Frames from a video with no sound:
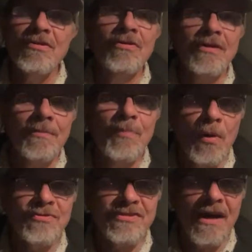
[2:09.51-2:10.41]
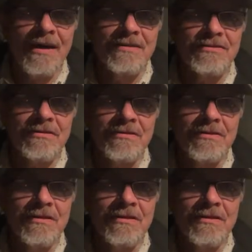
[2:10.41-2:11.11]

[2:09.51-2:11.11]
look at both sides.